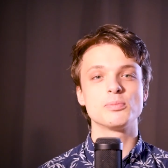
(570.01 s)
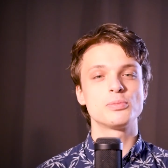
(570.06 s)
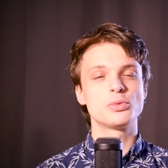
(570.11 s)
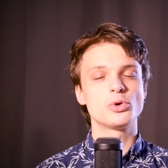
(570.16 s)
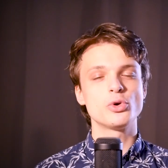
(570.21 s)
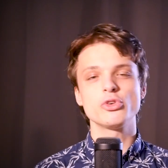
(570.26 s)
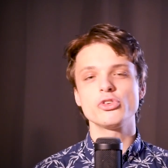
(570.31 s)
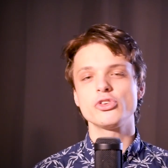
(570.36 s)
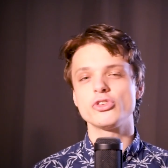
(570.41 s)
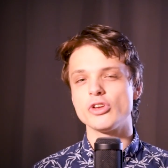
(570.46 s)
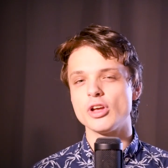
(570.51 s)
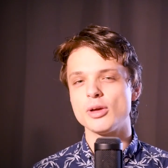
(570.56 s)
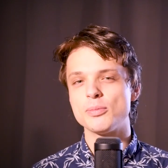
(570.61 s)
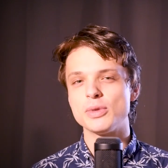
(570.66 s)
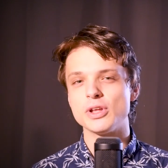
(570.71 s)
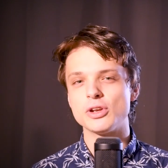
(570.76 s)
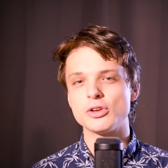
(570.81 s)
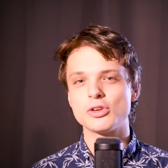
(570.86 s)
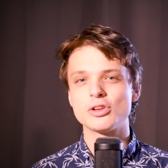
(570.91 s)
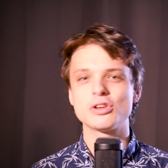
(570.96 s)
push a
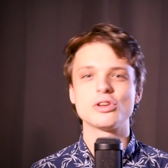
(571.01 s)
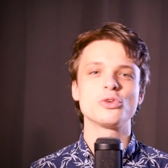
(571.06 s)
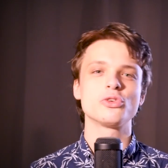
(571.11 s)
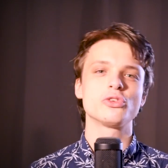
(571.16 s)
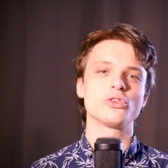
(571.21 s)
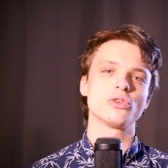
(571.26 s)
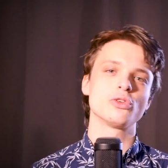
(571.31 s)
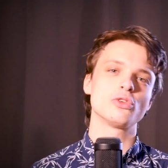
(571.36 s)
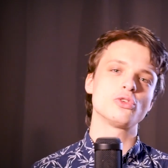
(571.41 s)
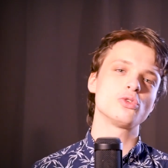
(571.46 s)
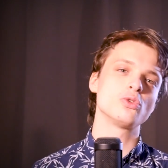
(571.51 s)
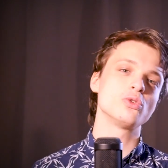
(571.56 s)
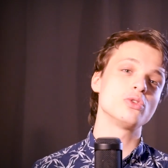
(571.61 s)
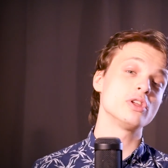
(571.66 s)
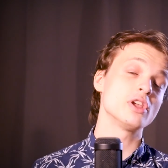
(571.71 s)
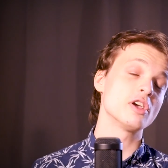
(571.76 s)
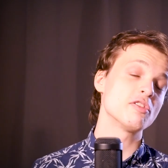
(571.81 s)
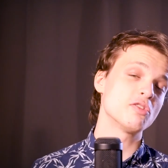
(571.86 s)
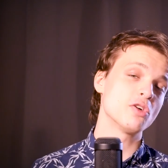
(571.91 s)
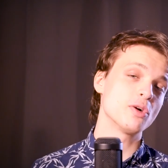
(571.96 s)
bit closer to
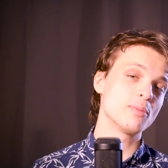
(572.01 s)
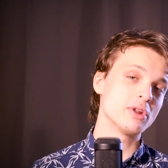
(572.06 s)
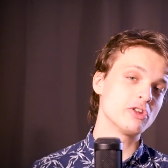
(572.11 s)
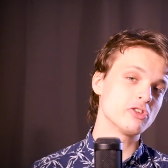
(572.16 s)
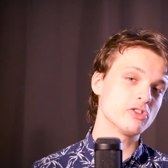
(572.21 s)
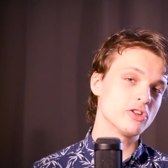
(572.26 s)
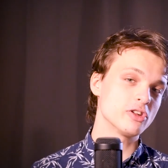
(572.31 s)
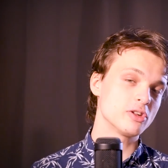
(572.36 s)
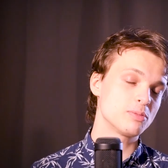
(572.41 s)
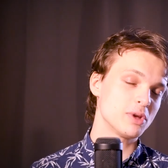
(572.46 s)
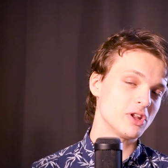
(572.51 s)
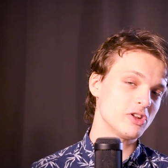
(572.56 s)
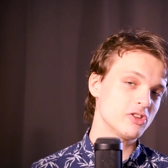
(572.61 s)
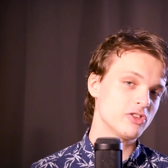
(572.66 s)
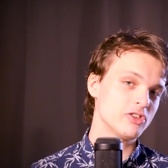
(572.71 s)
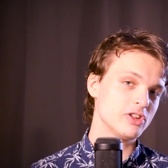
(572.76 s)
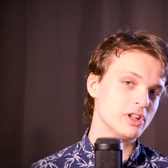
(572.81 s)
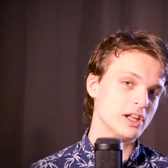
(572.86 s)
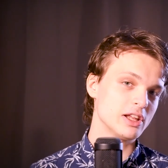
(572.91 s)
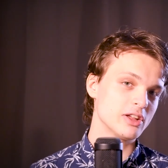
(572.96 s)
the aforementioned
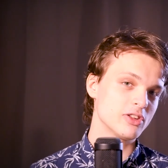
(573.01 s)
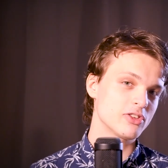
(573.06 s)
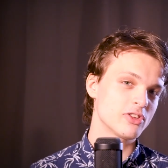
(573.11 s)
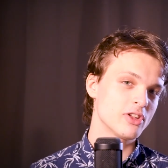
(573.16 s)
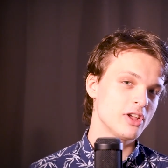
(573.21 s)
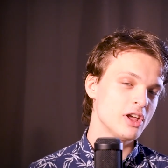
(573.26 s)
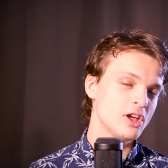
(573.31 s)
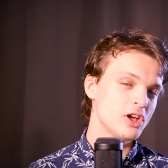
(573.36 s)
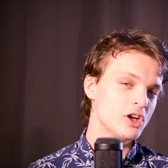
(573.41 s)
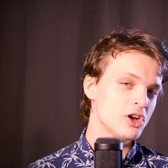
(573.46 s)
pitch ceilings,